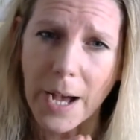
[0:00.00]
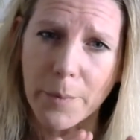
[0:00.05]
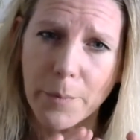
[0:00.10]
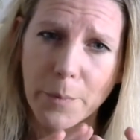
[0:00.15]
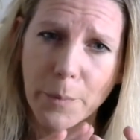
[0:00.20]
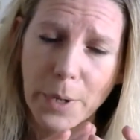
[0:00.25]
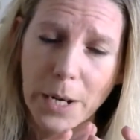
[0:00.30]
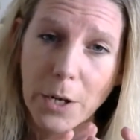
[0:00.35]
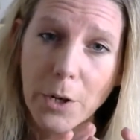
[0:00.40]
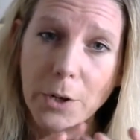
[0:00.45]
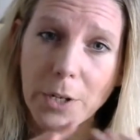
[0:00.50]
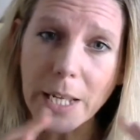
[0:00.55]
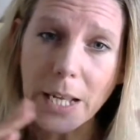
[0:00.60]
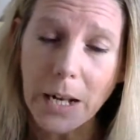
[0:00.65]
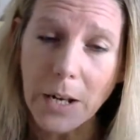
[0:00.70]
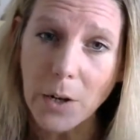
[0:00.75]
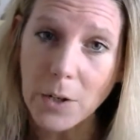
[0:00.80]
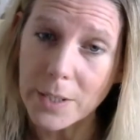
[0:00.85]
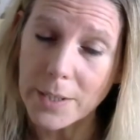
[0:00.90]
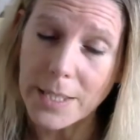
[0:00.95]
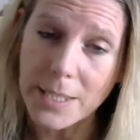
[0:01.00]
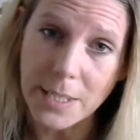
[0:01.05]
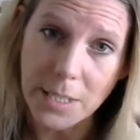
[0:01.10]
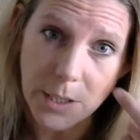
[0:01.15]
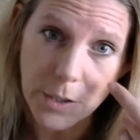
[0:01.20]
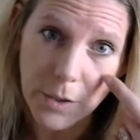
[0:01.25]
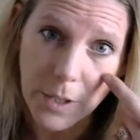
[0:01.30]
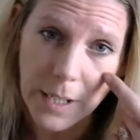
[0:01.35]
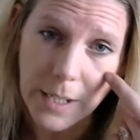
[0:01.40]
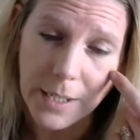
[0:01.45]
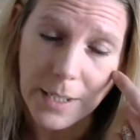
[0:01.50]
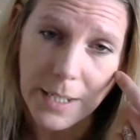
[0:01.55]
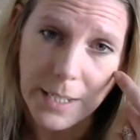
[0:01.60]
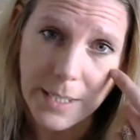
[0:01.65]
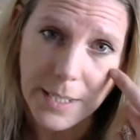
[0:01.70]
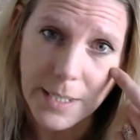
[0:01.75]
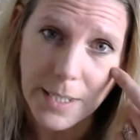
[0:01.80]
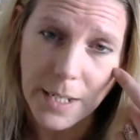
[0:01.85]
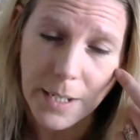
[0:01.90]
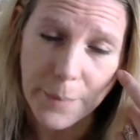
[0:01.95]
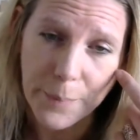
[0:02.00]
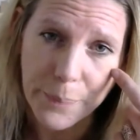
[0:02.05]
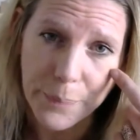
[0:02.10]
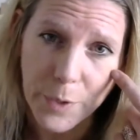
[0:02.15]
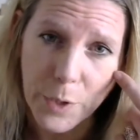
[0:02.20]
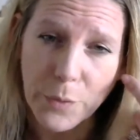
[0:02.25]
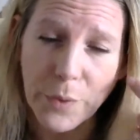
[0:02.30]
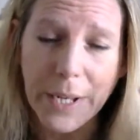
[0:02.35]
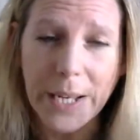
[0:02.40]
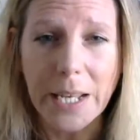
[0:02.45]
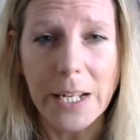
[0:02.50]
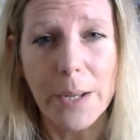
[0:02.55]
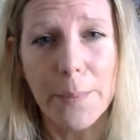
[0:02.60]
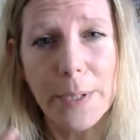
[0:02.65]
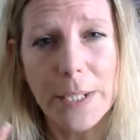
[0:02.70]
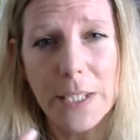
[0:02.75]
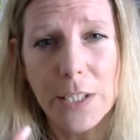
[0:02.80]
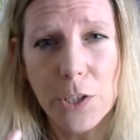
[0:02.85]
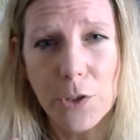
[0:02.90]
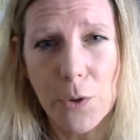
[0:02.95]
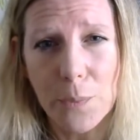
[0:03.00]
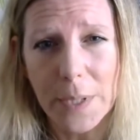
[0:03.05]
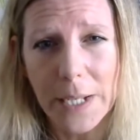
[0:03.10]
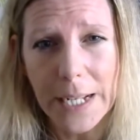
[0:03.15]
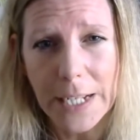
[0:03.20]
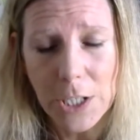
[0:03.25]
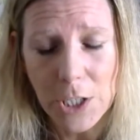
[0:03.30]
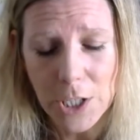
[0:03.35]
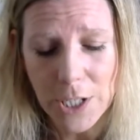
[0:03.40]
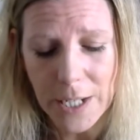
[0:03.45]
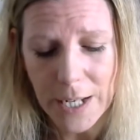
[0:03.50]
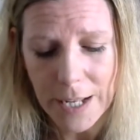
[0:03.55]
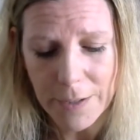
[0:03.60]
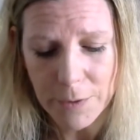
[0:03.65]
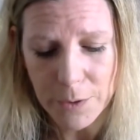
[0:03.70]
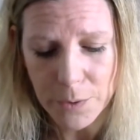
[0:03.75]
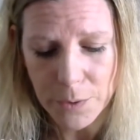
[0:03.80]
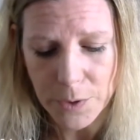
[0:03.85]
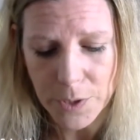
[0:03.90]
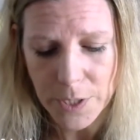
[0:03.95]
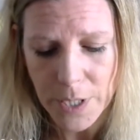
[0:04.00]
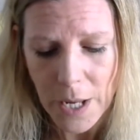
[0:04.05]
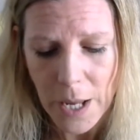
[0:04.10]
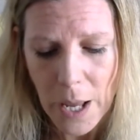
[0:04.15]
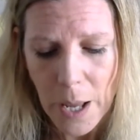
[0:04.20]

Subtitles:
We're looking a lot in this curriculum at discrimination levels.